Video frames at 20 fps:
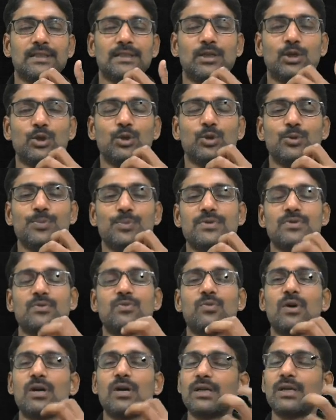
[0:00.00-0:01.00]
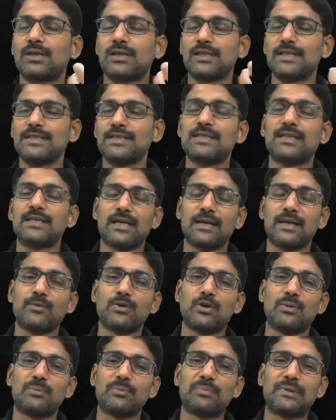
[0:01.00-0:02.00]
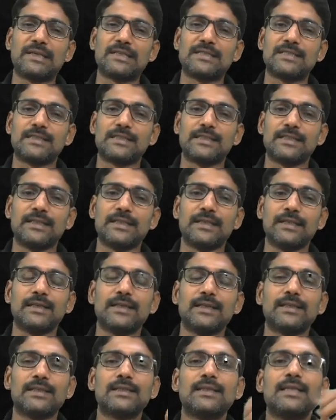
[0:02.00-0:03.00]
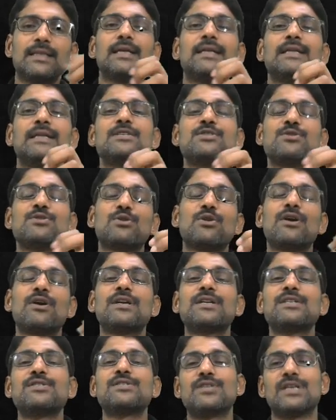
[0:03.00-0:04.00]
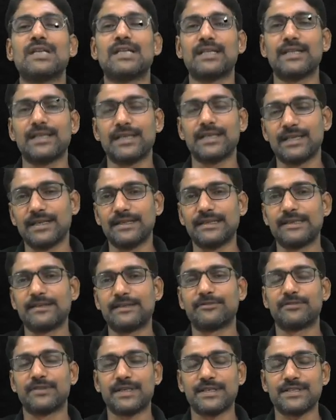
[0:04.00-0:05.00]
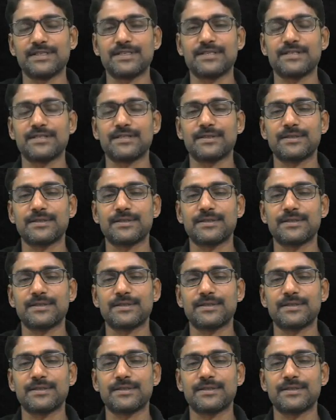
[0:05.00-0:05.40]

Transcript: loops what is the time complexity that is not generic dear friends